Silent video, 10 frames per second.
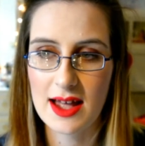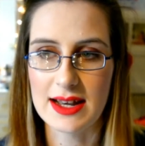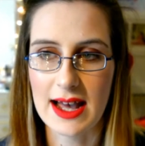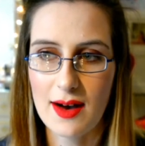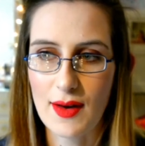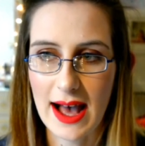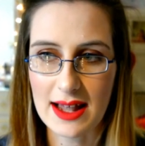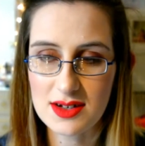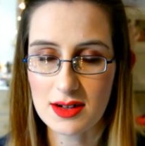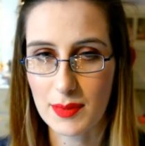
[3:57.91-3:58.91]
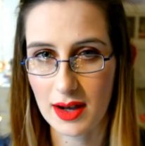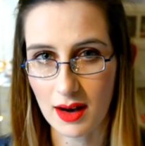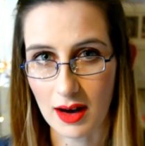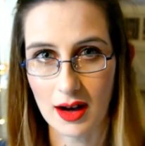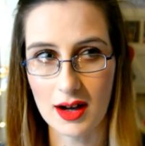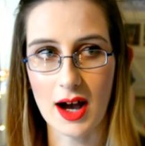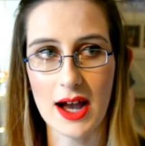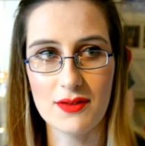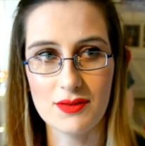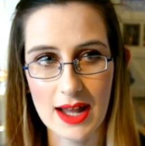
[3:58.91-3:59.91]
Now, hand on my heart, I
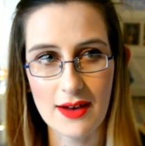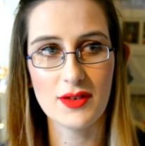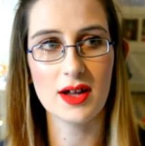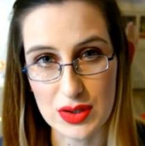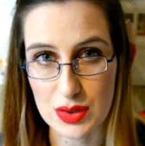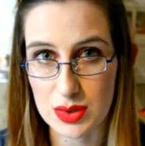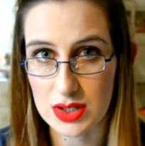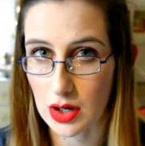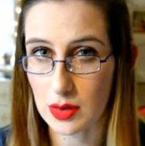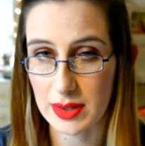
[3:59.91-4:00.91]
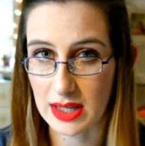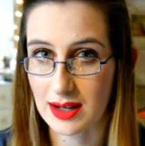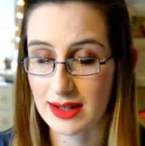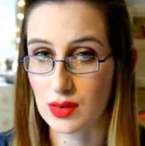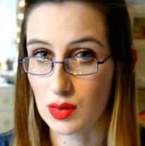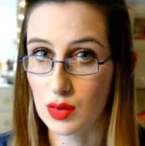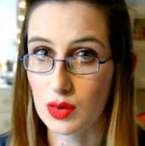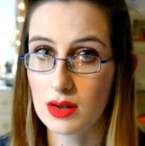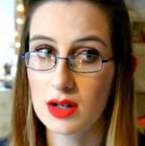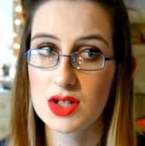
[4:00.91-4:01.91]
have never used OPI
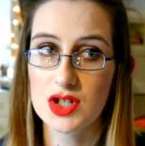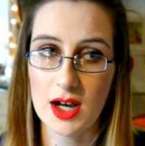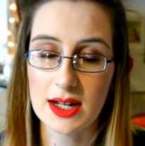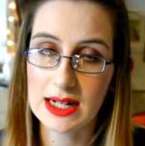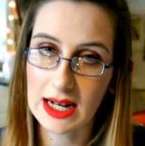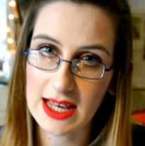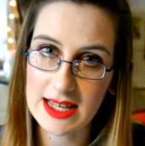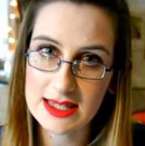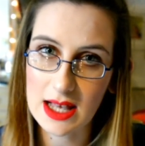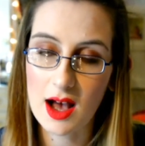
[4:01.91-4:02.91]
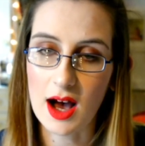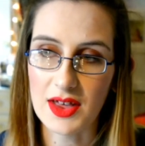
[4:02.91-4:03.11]
or China glaze. I